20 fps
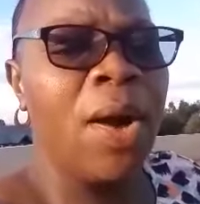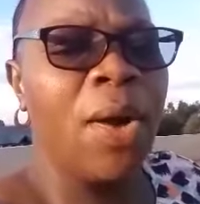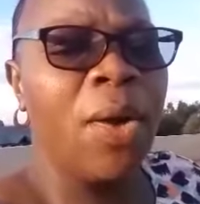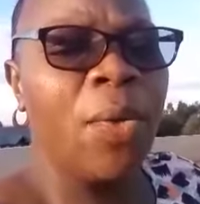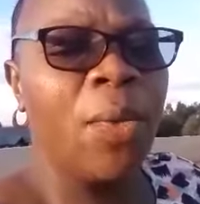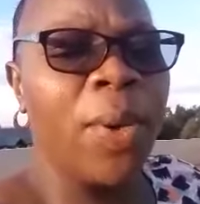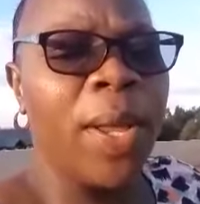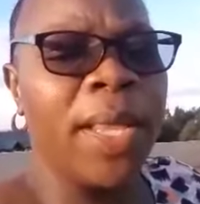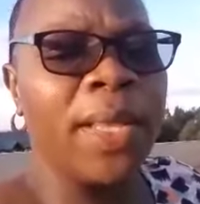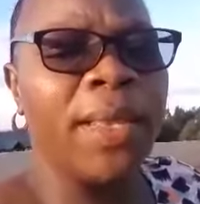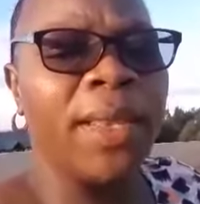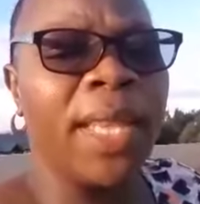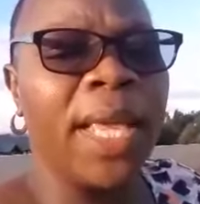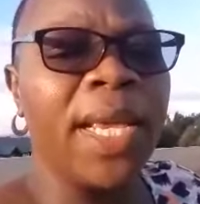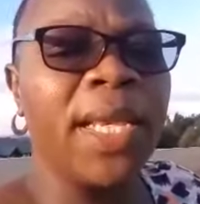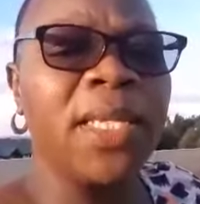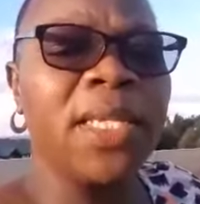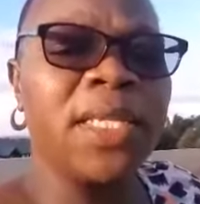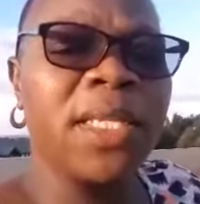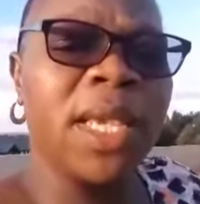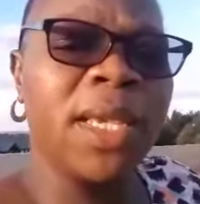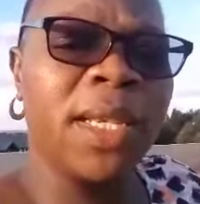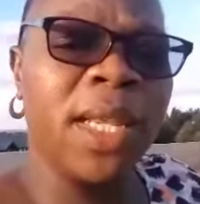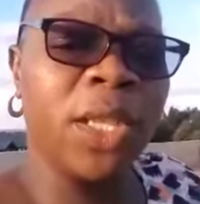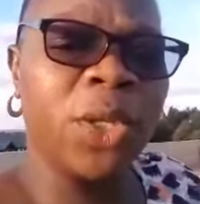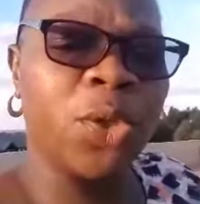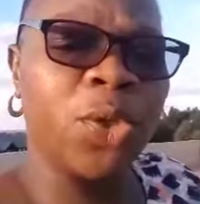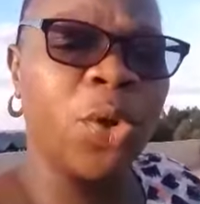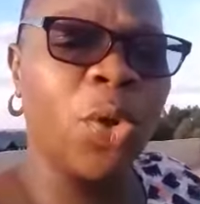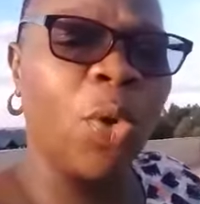When they
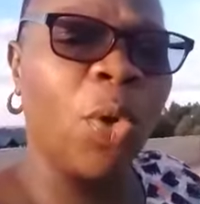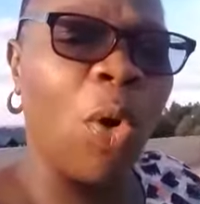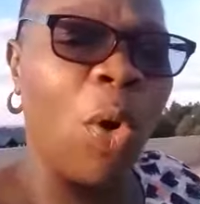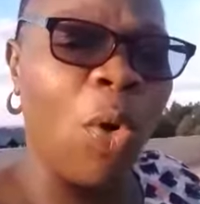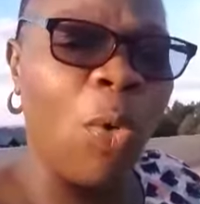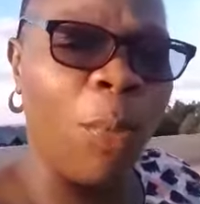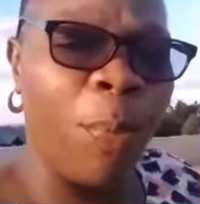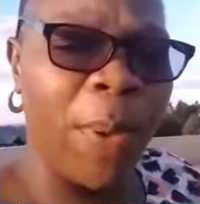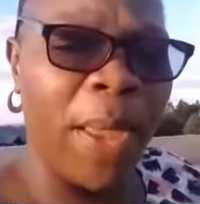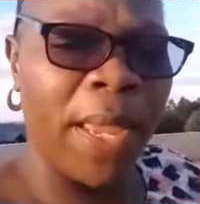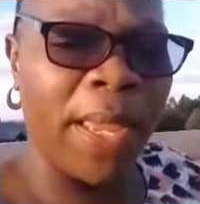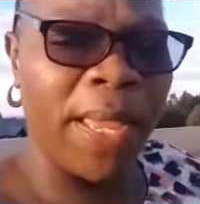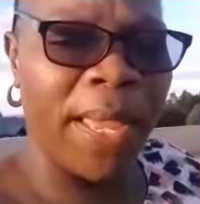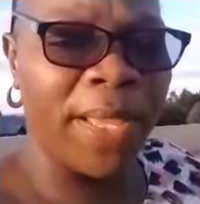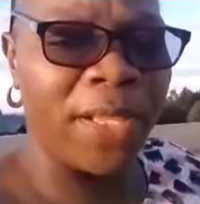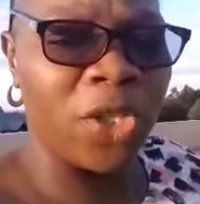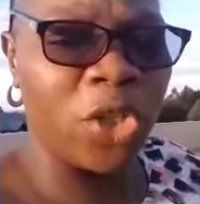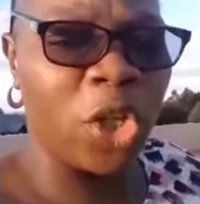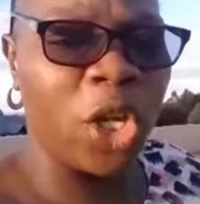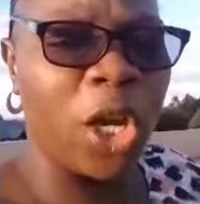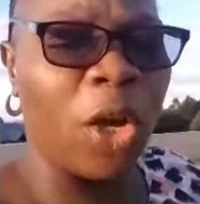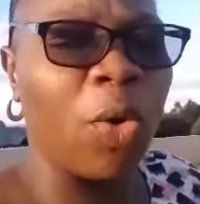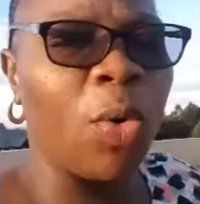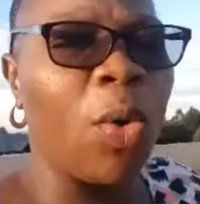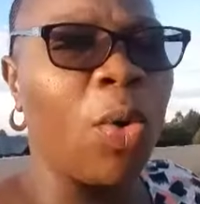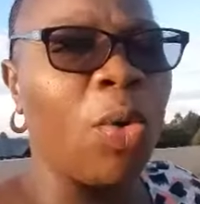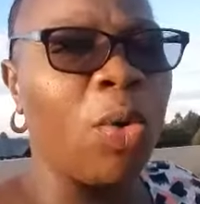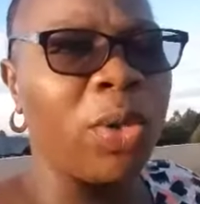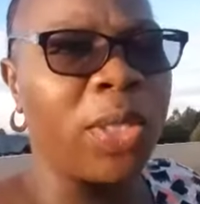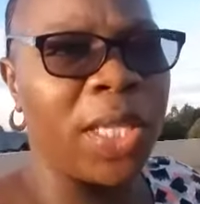decided to go back and check
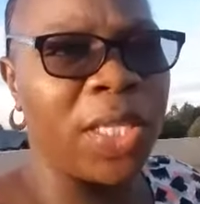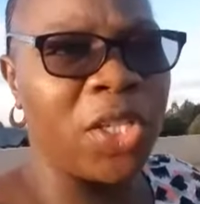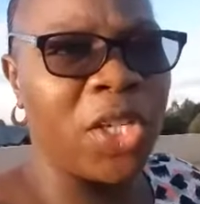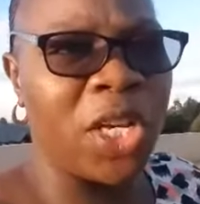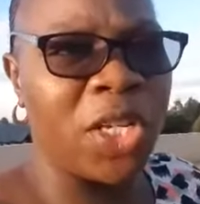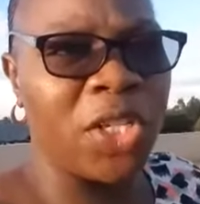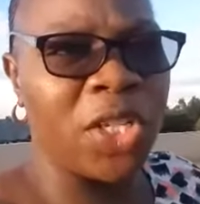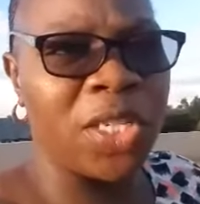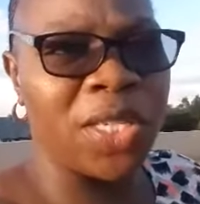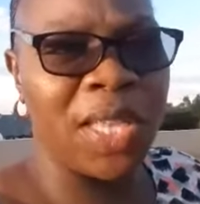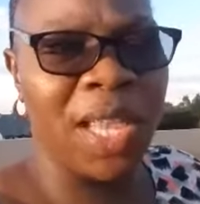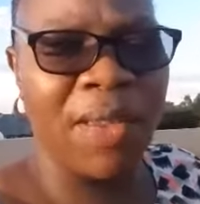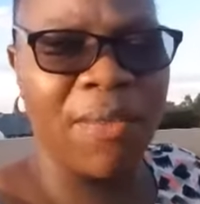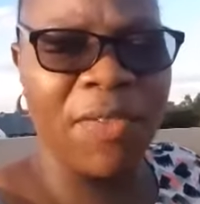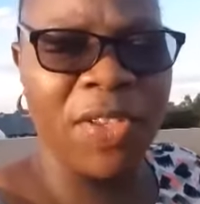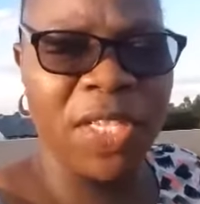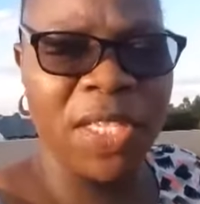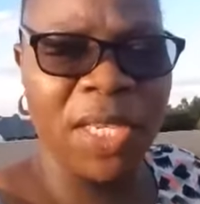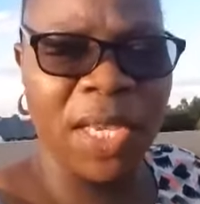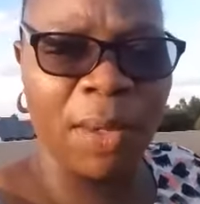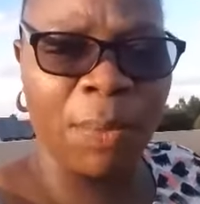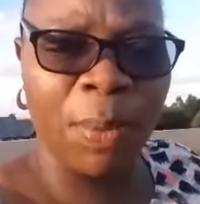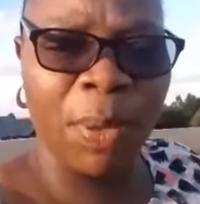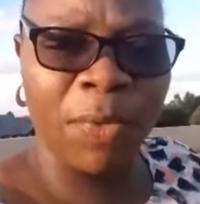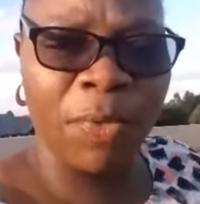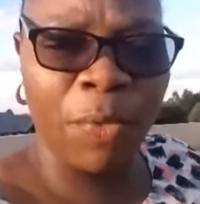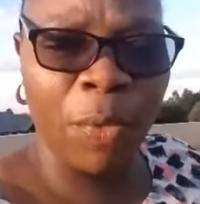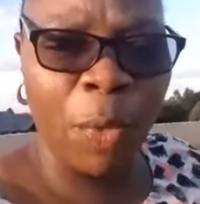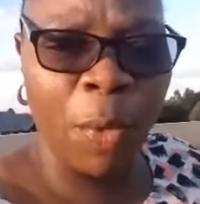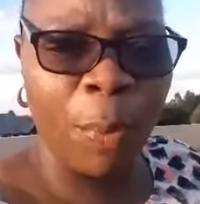all the churches they visited
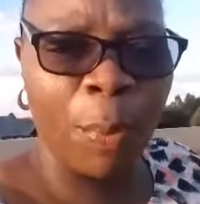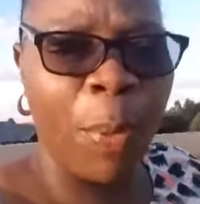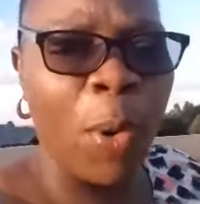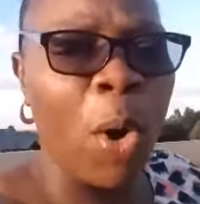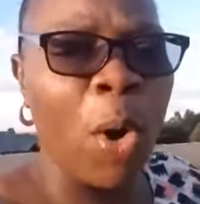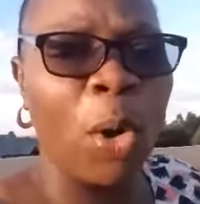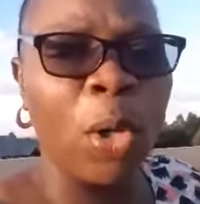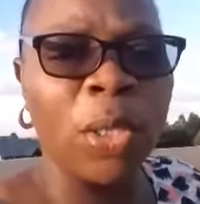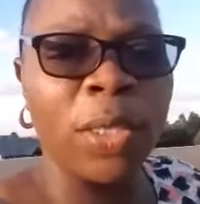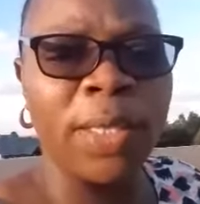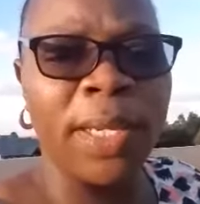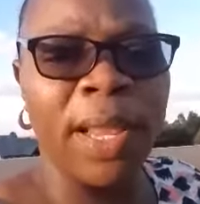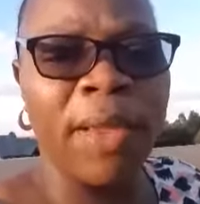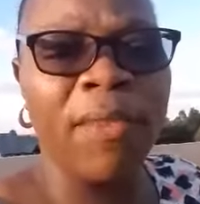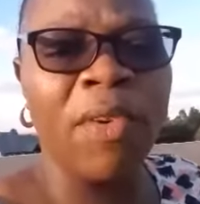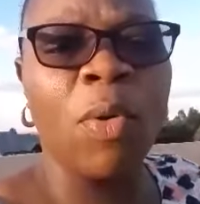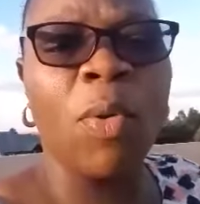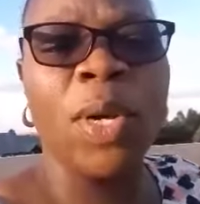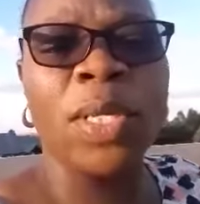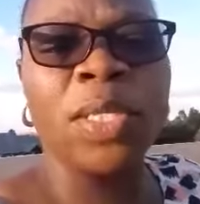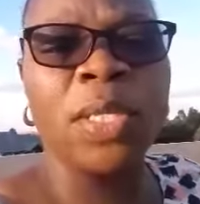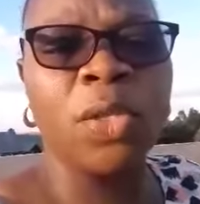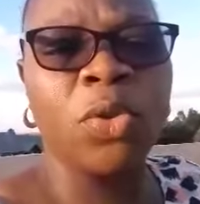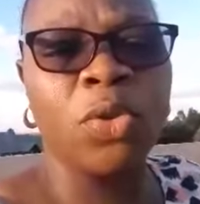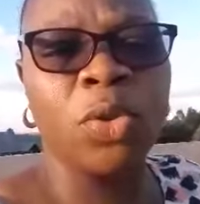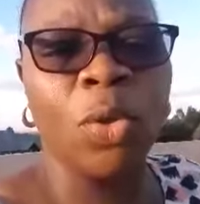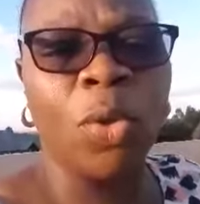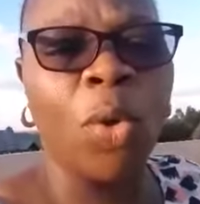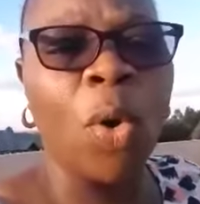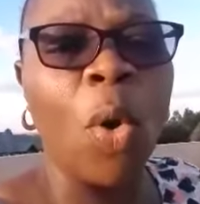before, Paul never wanted
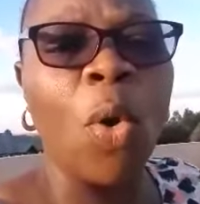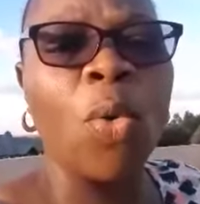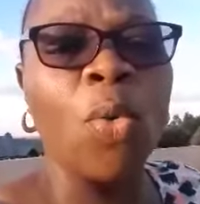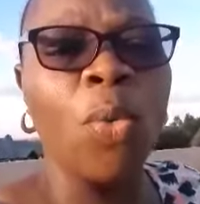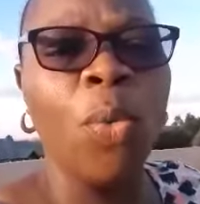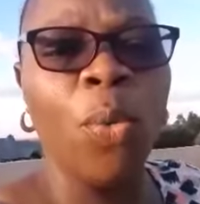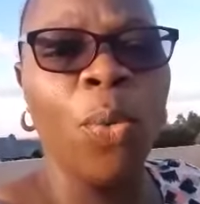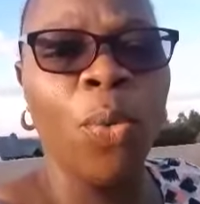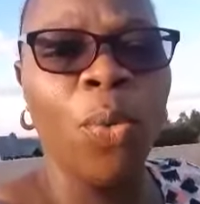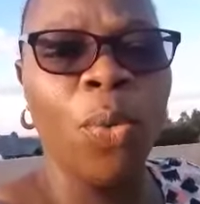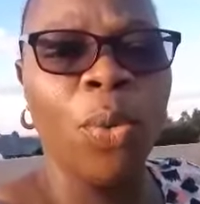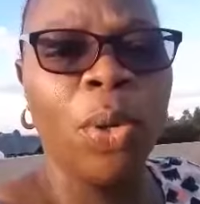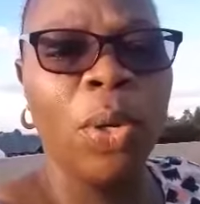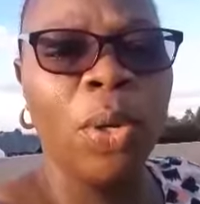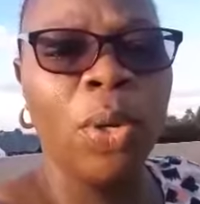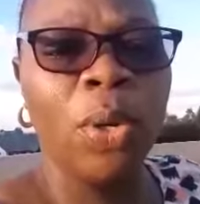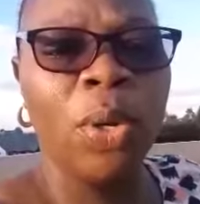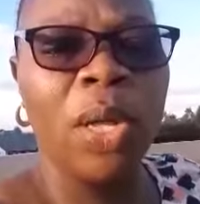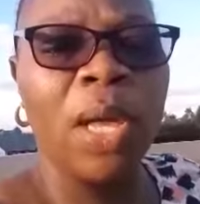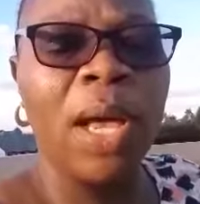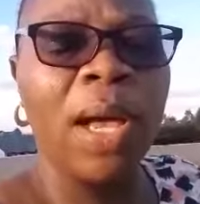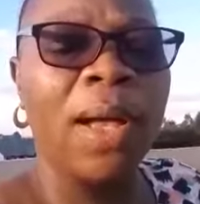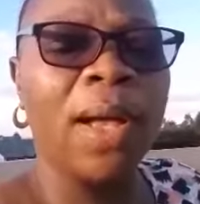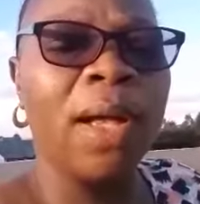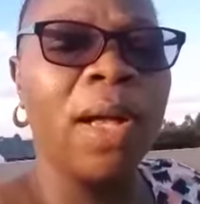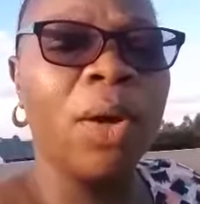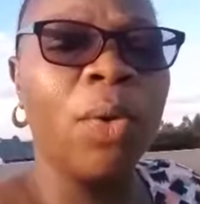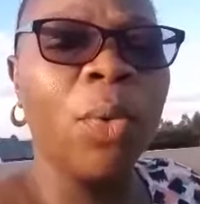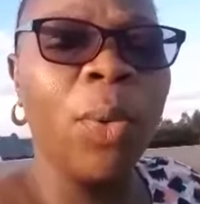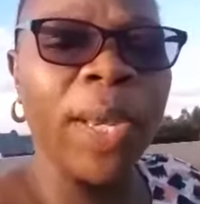to go
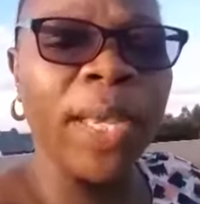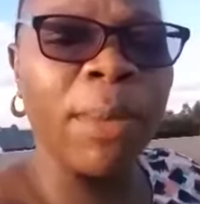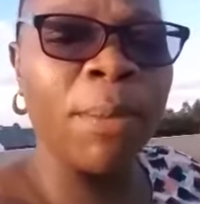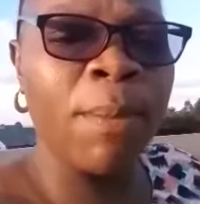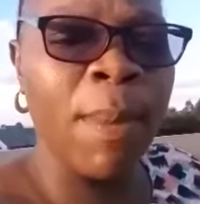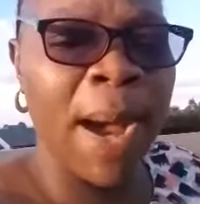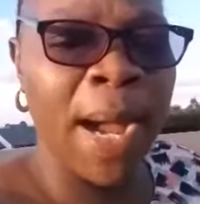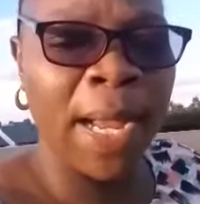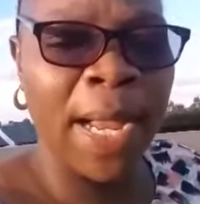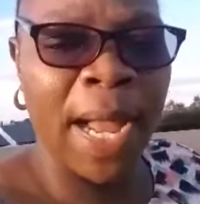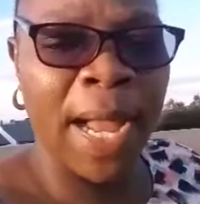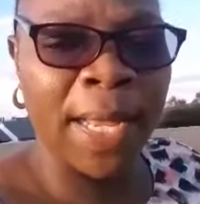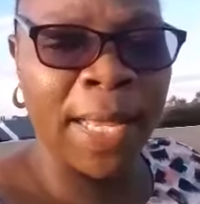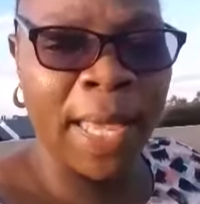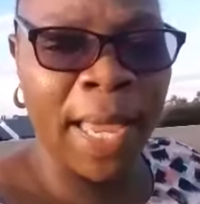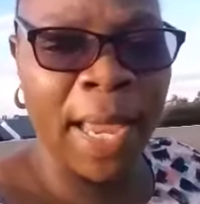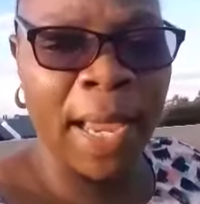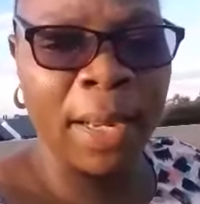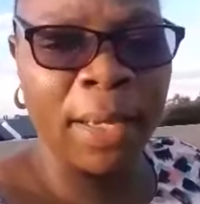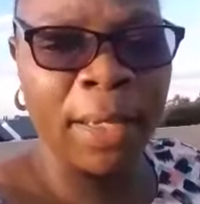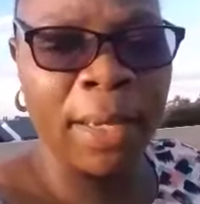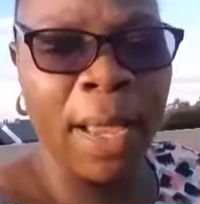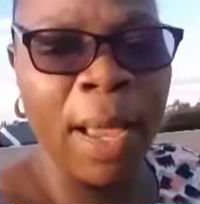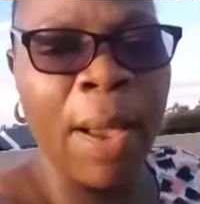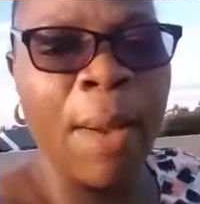with Mark again.